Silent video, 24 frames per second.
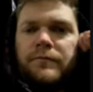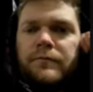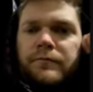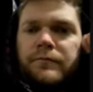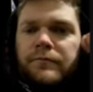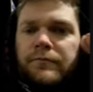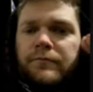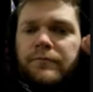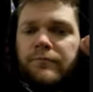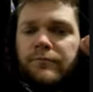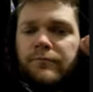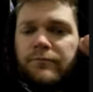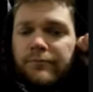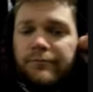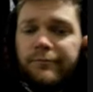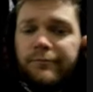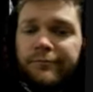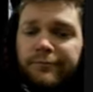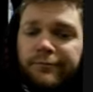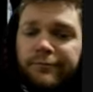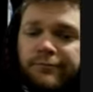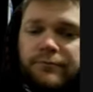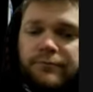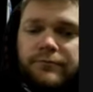
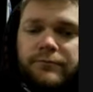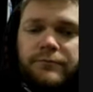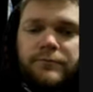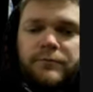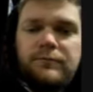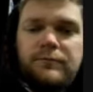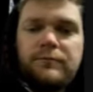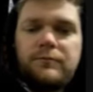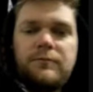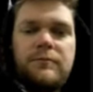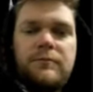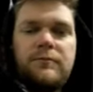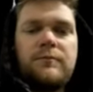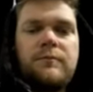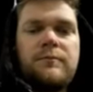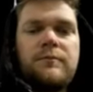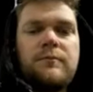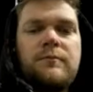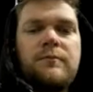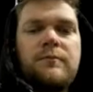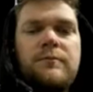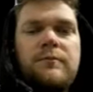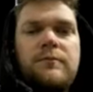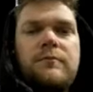
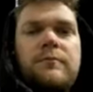The person shown says nothing.